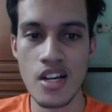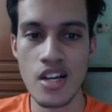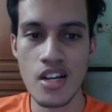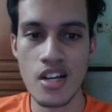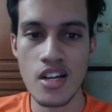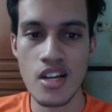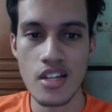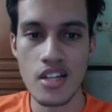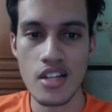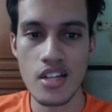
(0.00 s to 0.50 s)

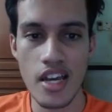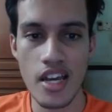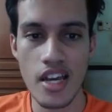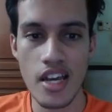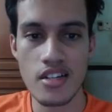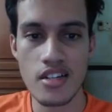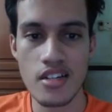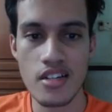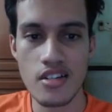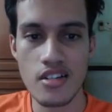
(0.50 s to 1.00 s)
can
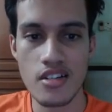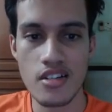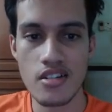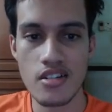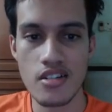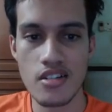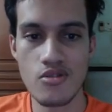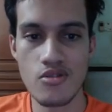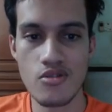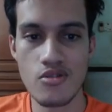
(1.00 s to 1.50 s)

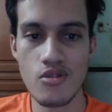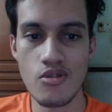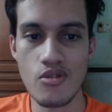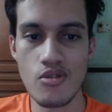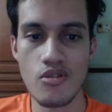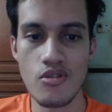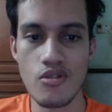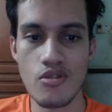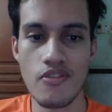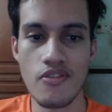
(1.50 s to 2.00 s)
go, of
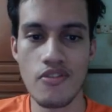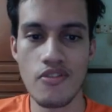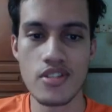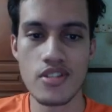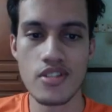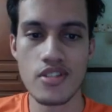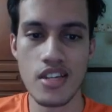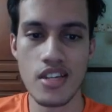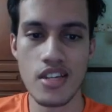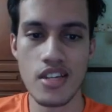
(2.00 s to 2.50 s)
course here
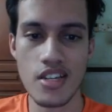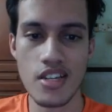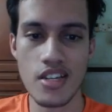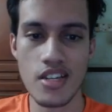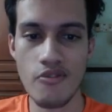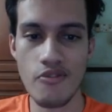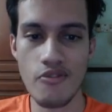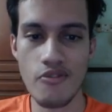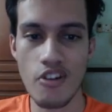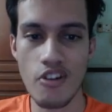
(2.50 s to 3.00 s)
they go for
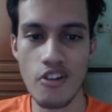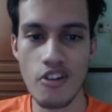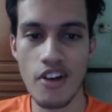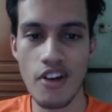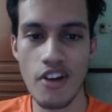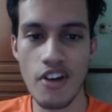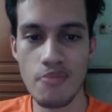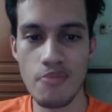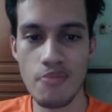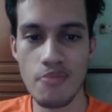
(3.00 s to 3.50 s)
a foul
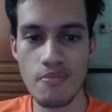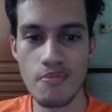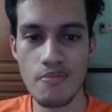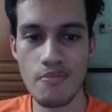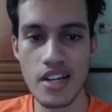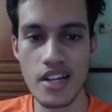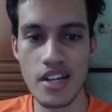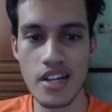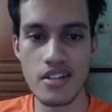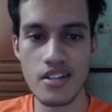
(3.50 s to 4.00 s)
play, but
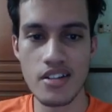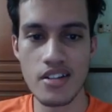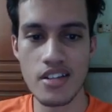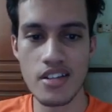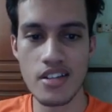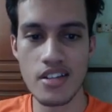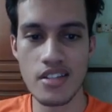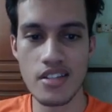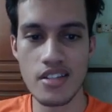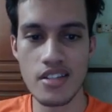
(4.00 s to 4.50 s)
it's
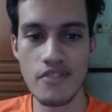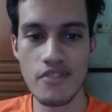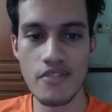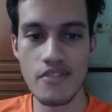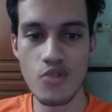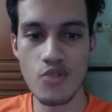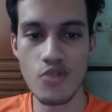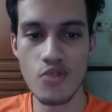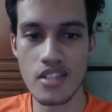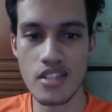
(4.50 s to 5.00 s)
even
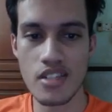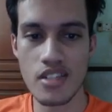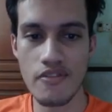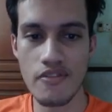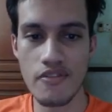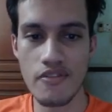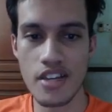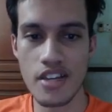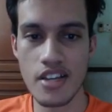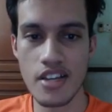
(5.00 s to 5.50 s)
worse if they
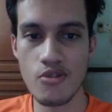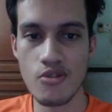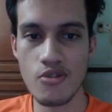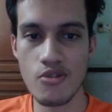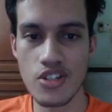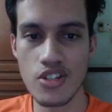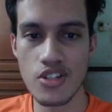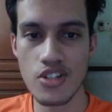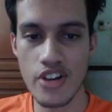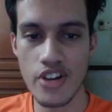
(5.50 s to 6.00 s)
go
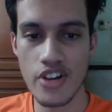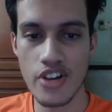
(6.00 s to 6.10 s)
straight